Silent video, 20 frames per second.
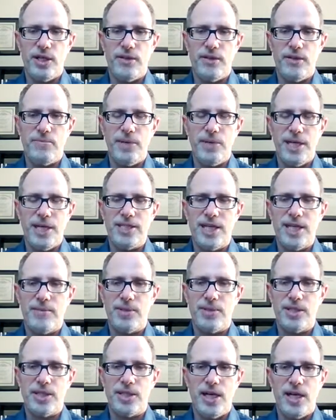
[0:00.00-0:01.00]
many times
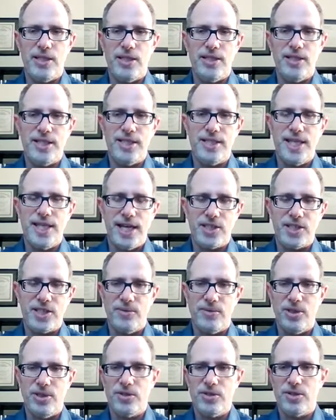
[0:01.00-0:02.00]
it's
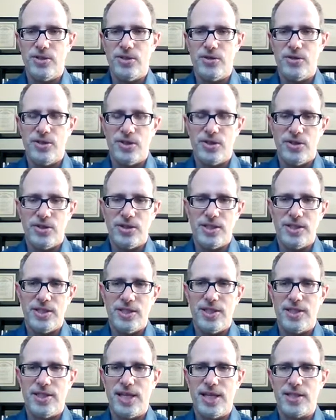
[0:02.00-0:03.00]
undetectable, so yours is
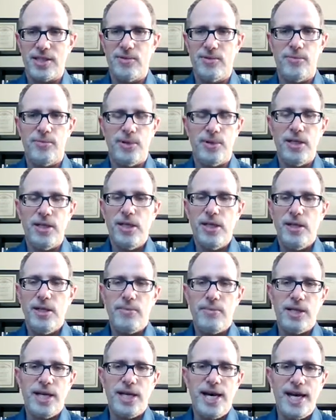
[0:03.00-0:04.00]
detectable. But
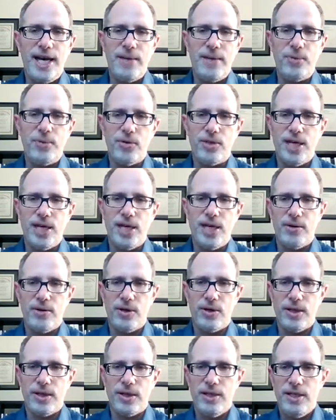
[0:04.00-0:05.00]

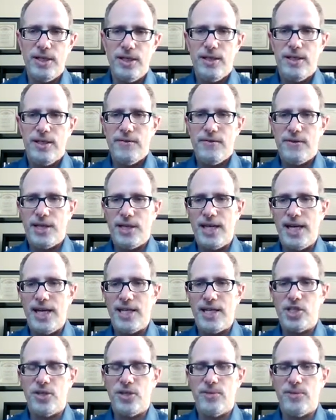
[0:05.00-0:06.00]
hypothyroid and
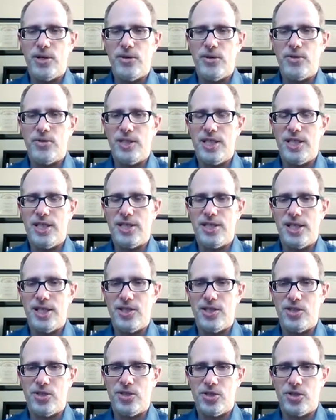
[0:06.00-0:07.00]
Hashimoto's TSH
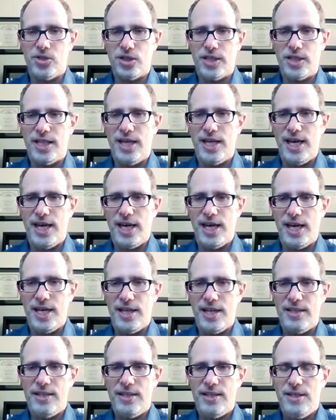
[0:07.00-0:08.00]
is usually
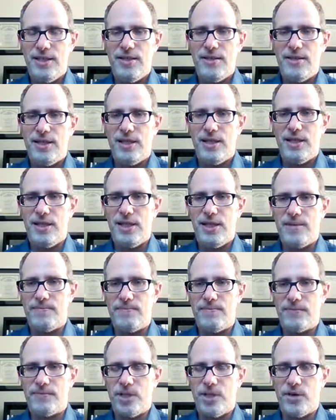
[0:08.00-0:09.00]
high.
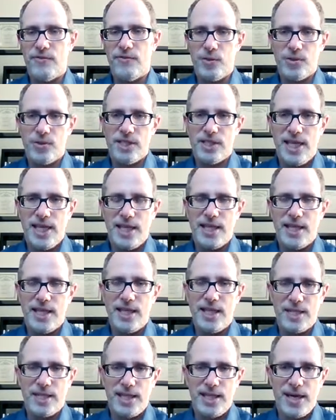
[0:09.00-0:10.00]
If you were taking
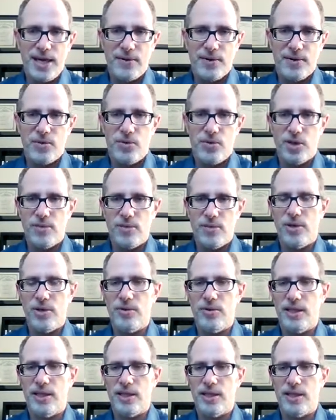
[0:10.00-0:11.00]
like thyroid
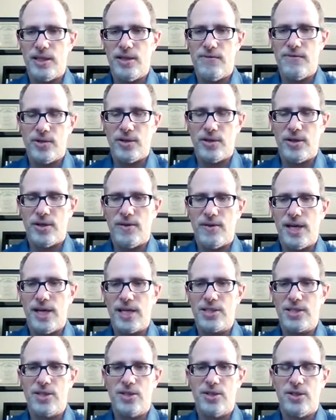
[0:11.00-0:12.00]
hormone, like
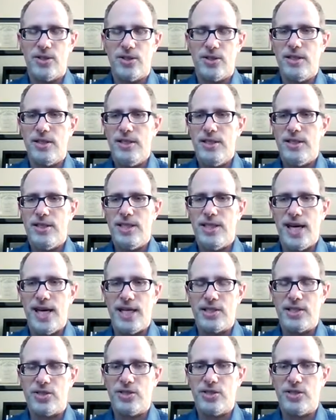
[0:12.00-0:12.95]
levothyroxine or natural